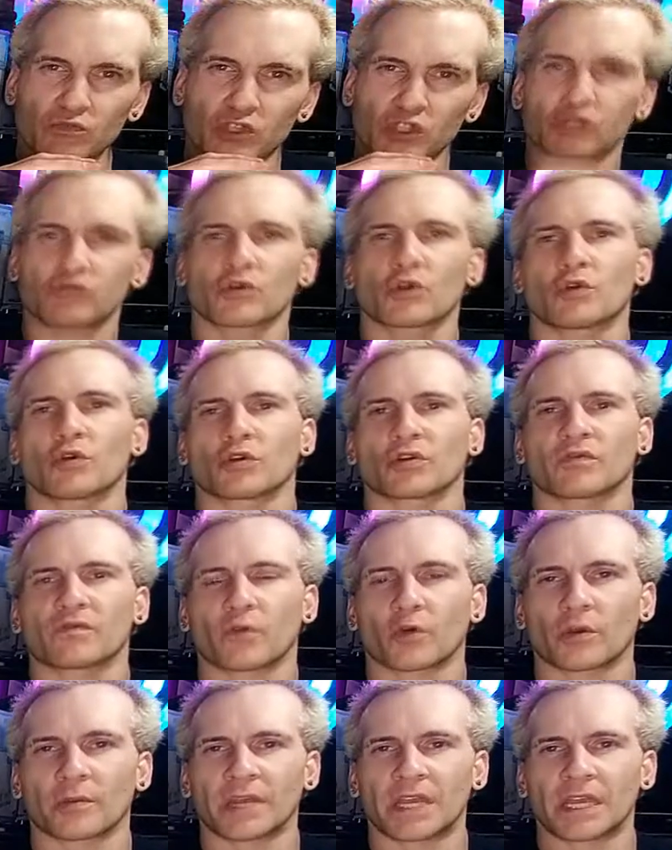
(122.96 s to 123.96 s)
truer
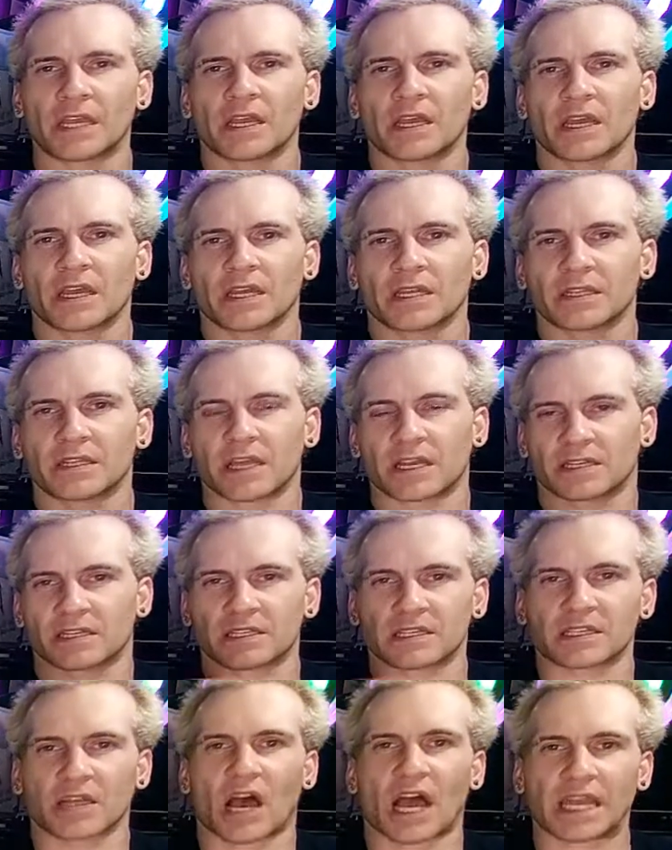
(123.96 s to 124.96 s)
for me than
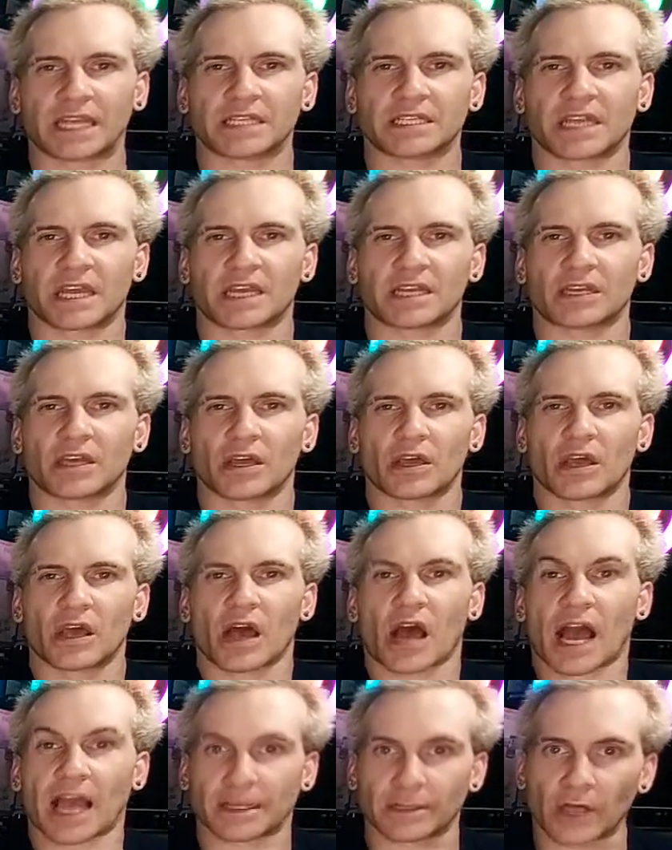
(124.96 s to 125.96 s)
Sign did.
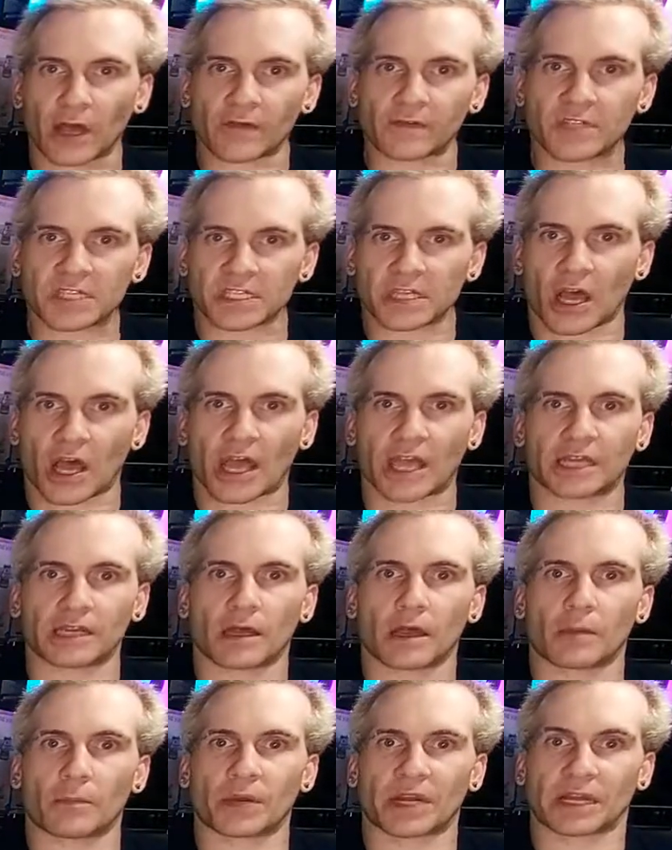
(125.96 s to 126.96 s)
I loved Sign,
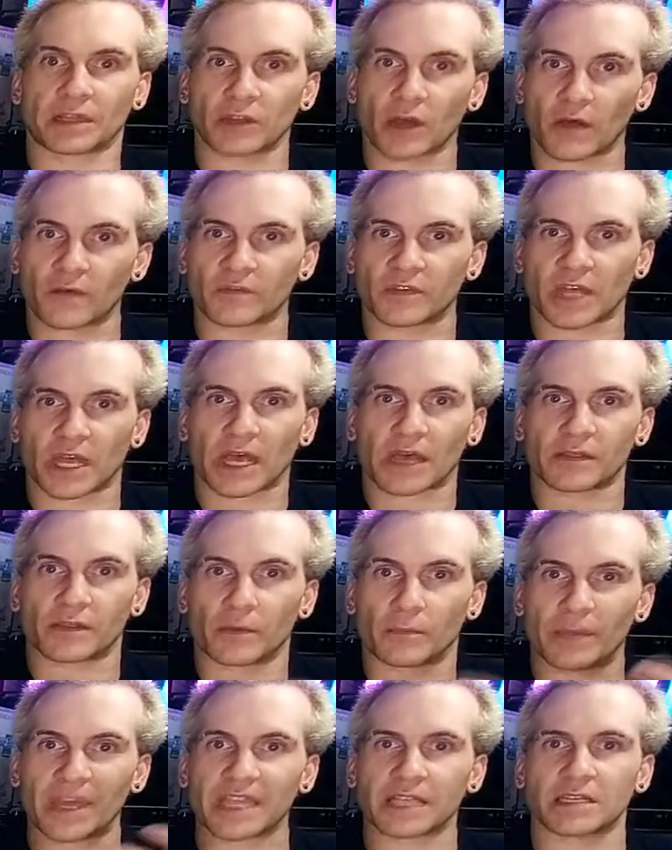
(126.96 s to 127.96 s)
but I loved the
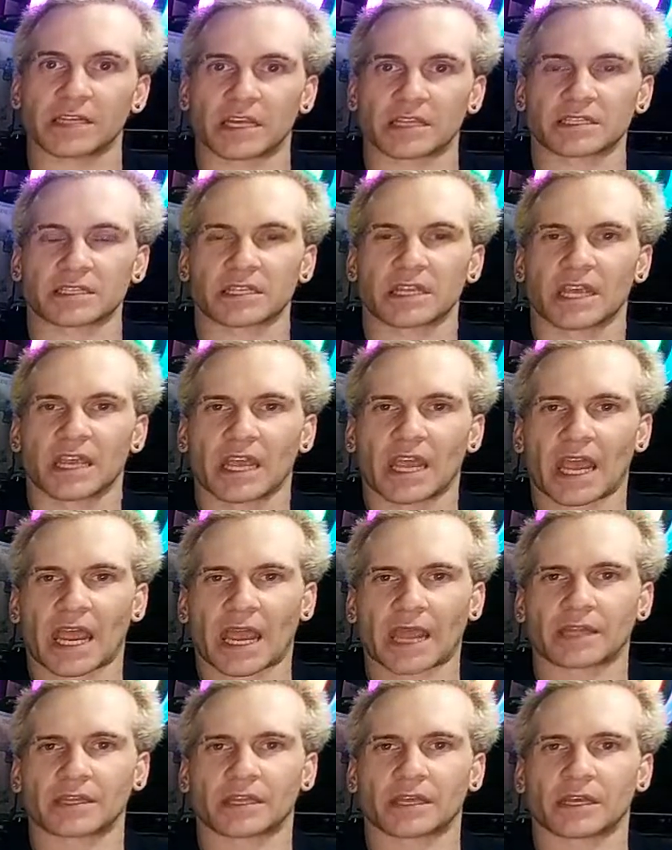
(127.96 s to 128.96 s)
bigness
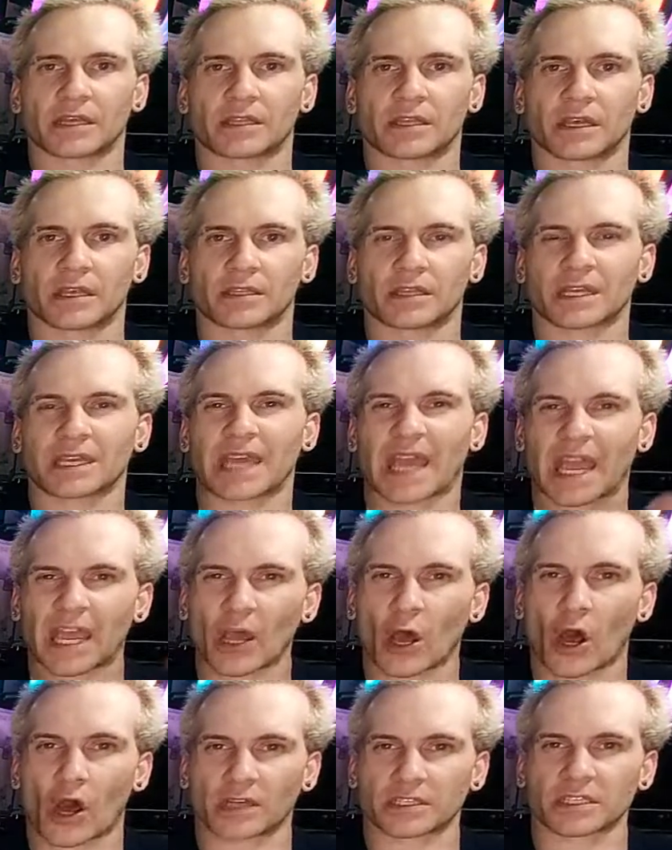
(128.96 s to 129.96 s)
and the
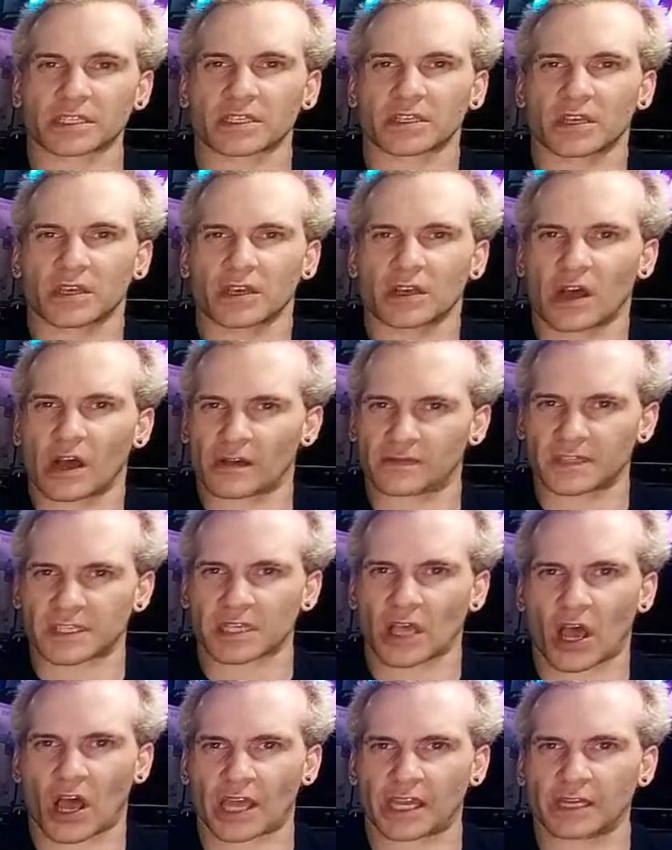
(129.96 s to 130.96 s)
chaos of
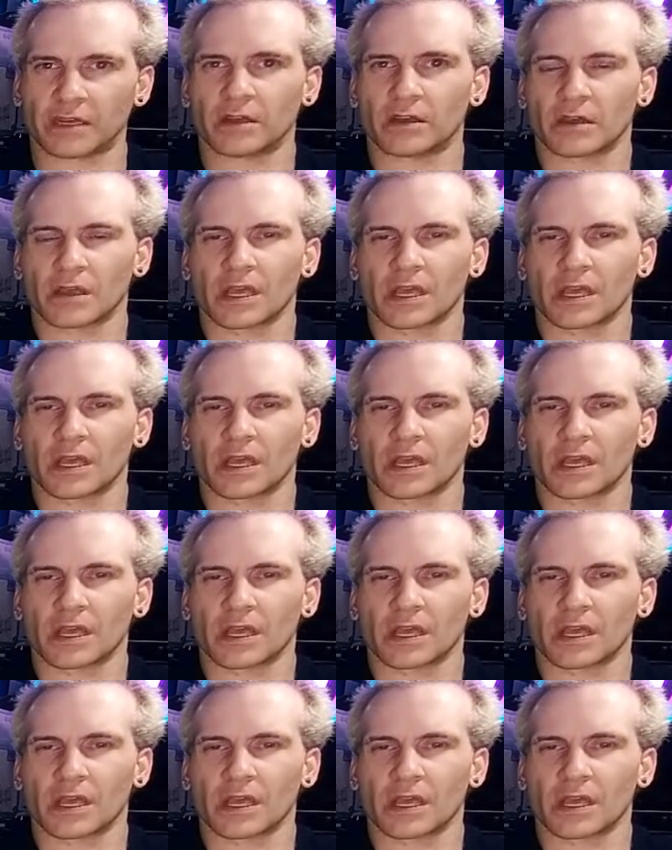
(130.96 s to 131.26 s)
Sign.